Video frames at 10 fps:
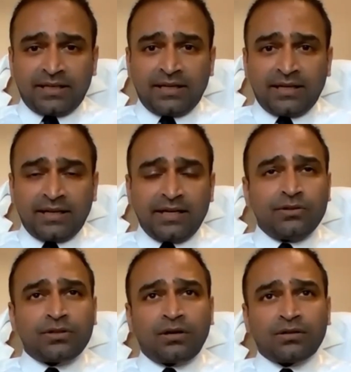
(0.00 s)
That hey,
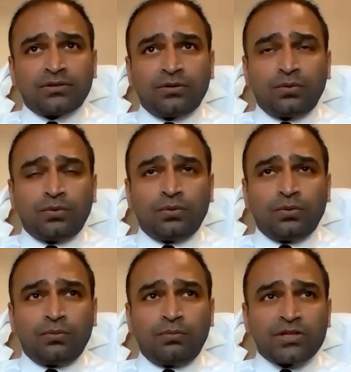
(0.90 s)
you talk so
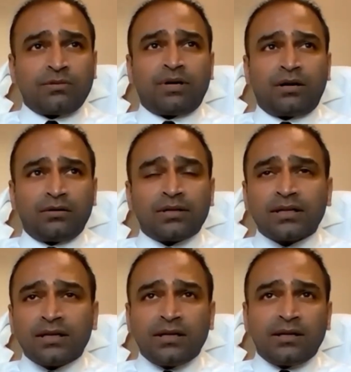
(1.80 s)
much about
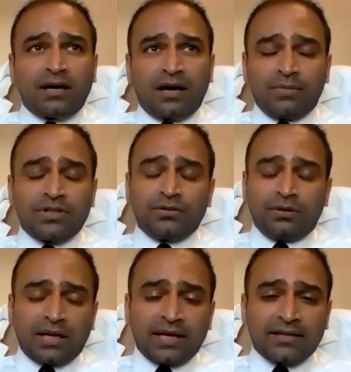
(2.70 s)
how much
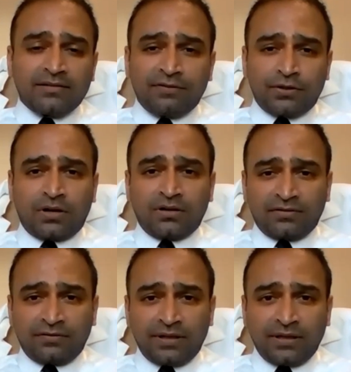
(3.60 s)
you like
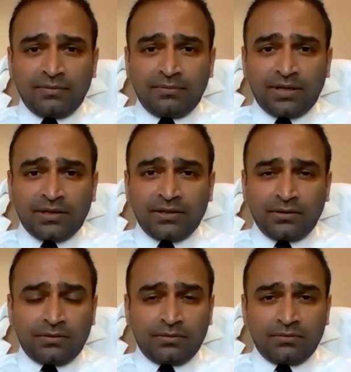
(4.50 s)
photography, but
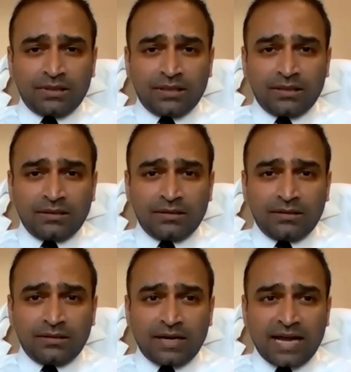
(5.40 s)
you don't
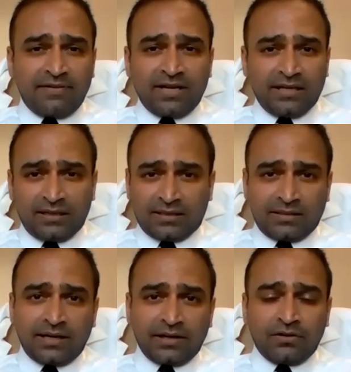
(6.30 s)
have any
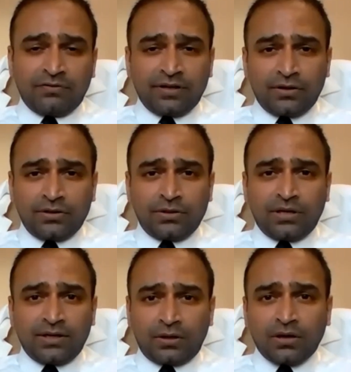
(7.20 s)
understanding of it, or
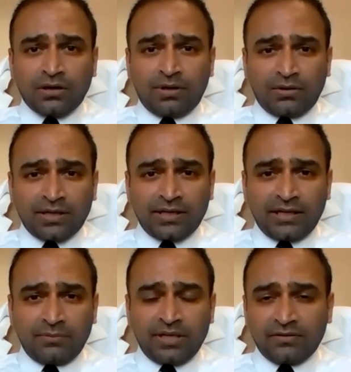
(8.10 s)
you can't talk about it
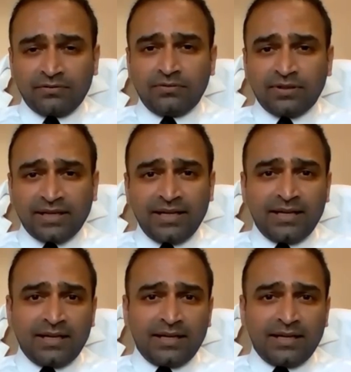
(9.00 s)
in a meaningful way,